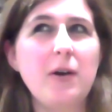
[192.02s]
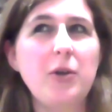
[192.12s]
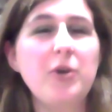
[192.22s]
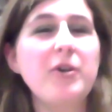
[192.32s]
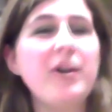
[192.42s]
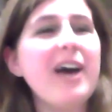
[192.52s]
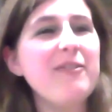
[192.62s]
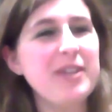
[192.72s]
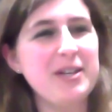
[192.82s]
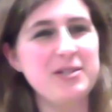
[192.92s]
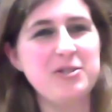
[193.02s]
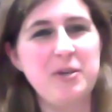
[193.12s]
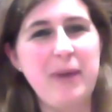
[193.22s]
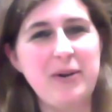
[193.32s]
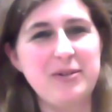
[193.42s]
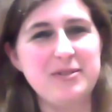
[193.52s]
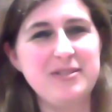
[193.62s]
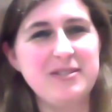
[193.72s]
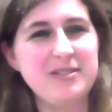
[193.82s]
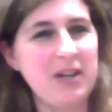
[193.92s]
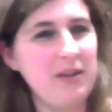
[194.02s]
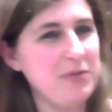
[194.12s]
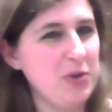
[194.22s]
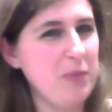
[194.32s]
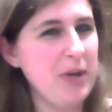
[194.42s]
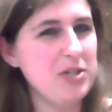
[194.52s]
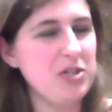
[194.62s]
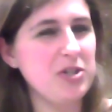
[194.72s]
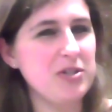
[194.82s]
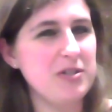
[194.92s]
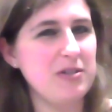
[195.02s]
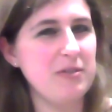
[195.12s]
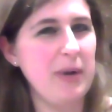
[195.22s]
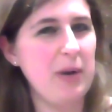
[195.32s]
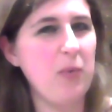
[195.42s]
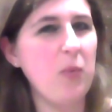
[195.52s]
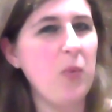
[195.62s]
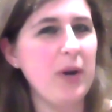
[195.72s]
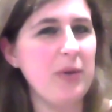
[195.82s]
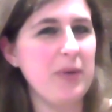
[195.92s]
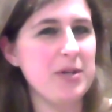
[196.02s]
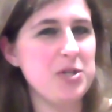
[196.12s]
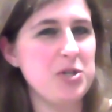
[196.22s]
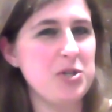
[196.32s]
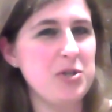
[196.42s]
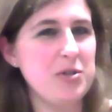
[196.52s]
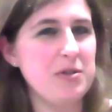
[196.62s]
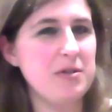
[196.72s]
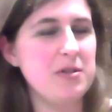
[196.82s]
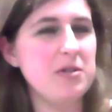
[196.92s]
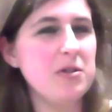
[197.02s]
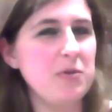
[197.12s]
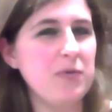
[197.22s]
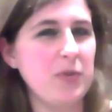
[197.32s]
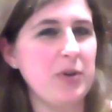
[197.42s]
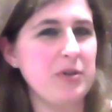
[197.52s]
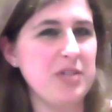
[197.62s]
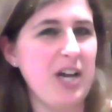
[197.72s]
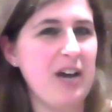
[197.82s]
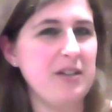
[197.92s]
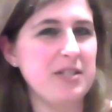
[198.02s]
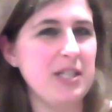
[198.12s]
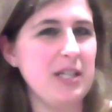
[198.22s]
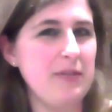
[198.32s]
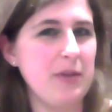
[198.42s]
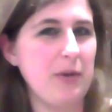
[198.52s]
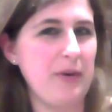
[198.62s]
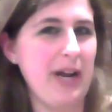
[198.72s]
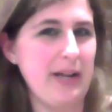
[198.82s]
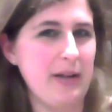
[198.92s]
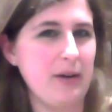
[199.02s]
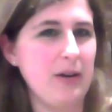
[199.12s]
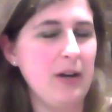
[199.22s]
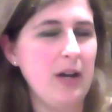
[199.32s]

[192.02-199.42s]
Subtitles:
not really concerned about yourself so much. You're concerned about what you can do for your child, even though they're not here.